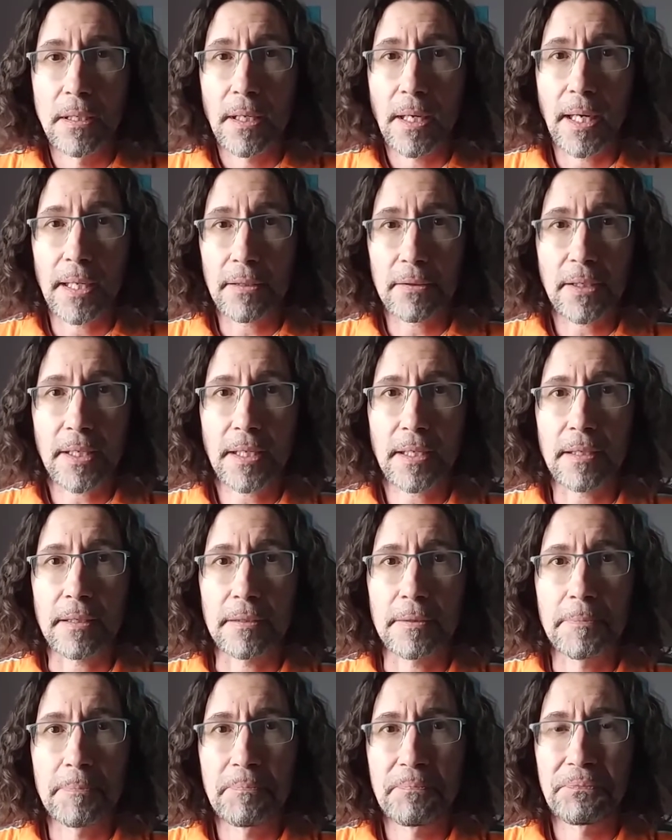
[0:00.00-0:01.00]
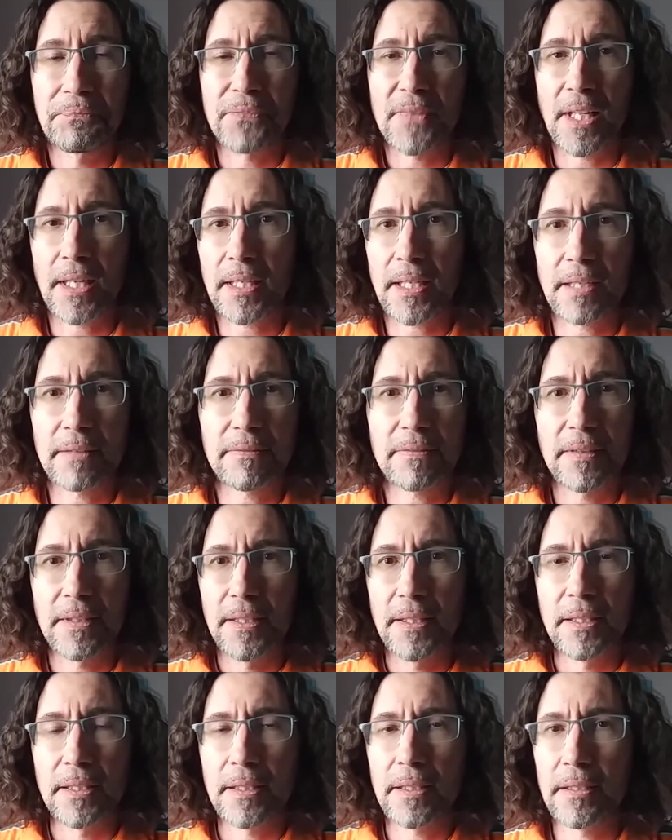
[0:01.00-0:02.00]
I don't care. Like
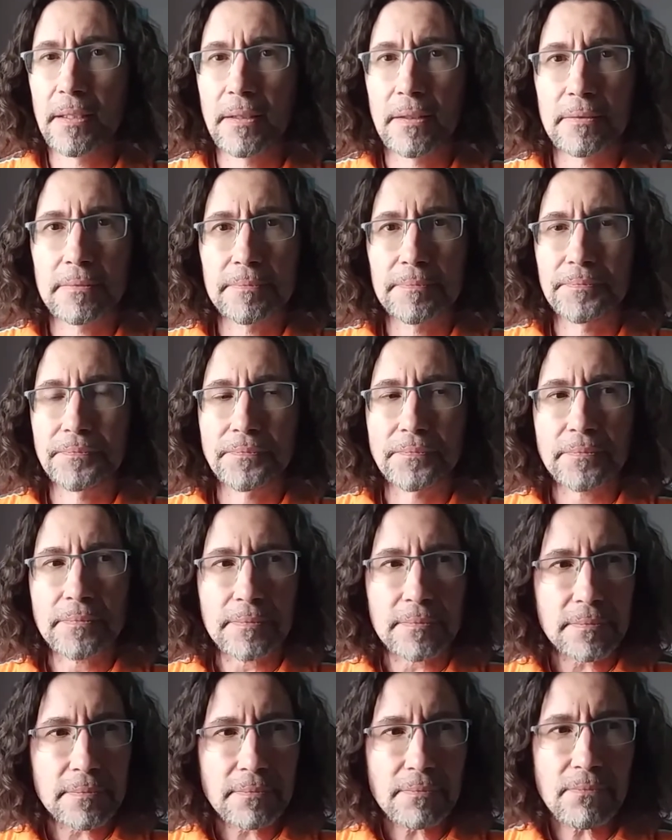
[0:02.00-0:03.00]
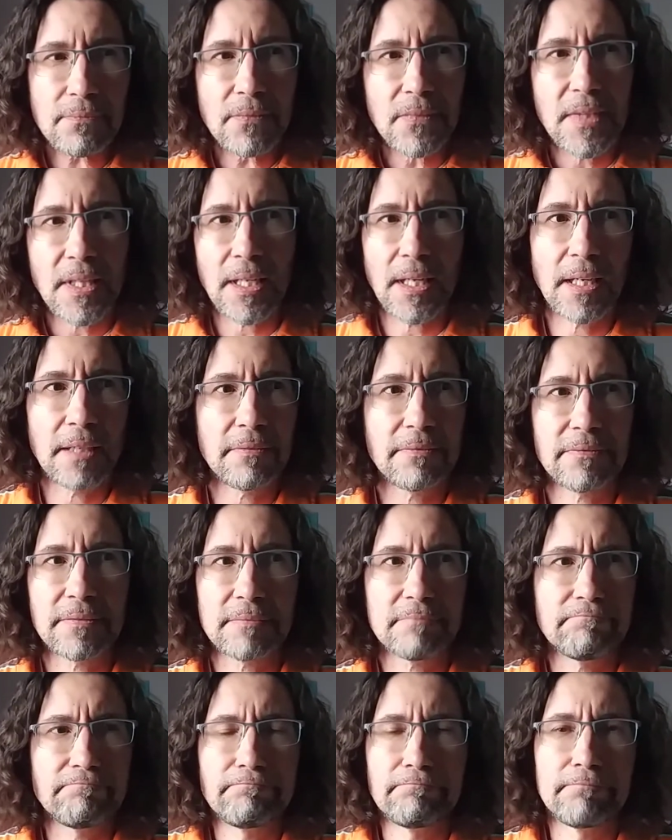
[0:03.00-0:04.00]
you know, I've
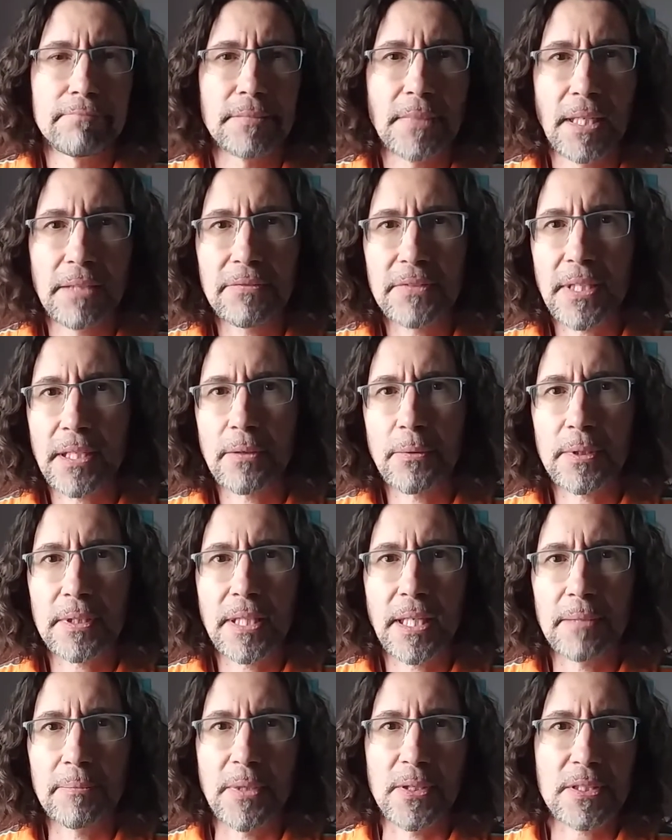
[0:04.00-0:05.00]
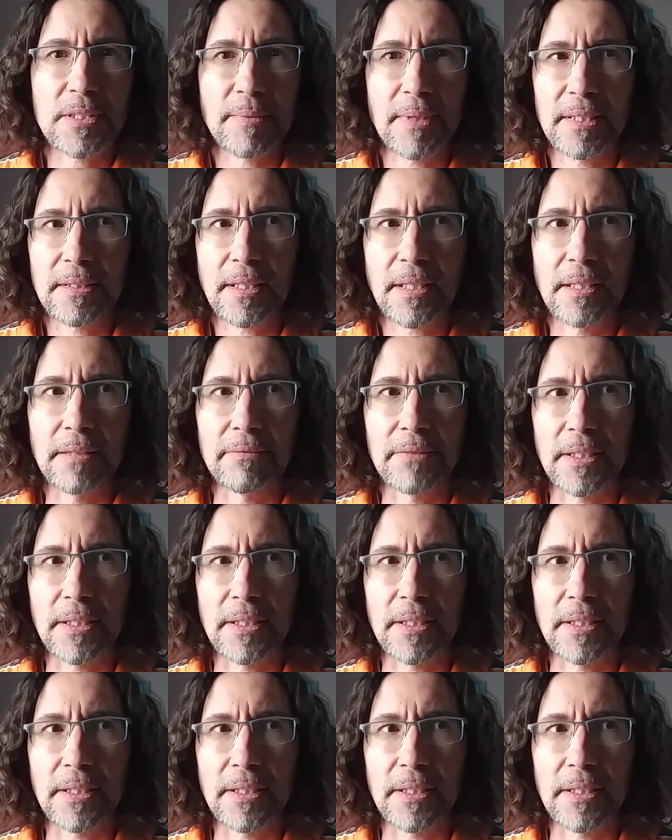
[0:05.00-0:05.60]
I've dealt with that most of my life.